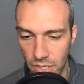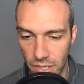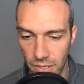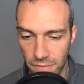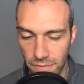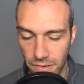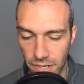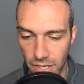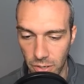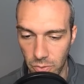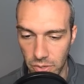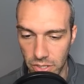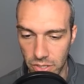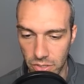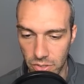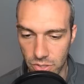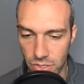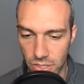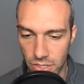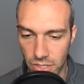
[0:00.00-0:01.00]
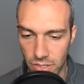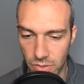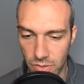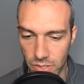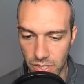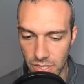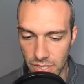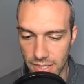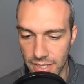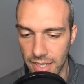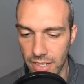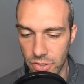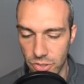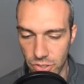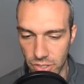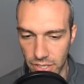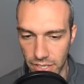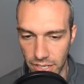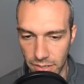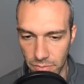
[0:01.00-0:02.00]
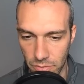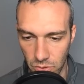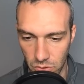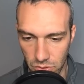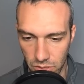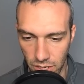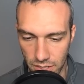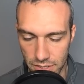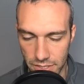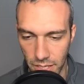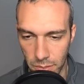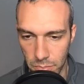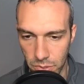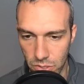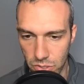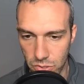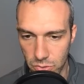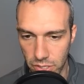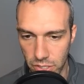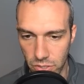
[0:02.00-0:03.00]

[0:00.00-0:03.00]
Fairy Wind user with Sludge and non-stab Brutal Swing,